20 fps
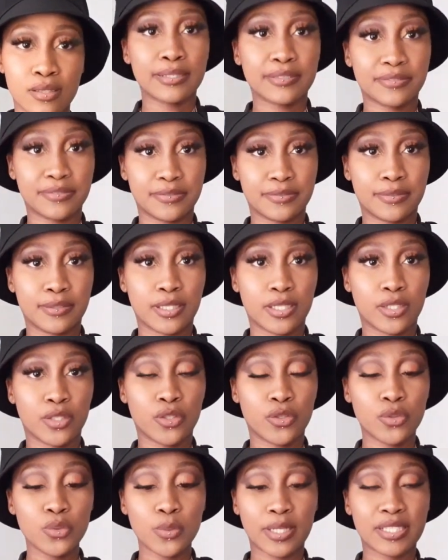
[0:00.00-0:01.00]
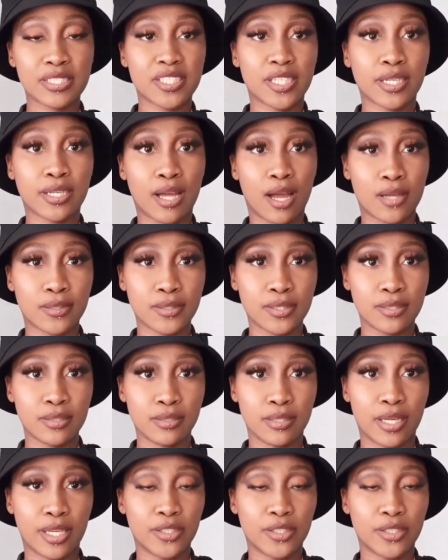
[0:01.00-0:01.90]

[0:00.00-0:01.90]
If you want to check out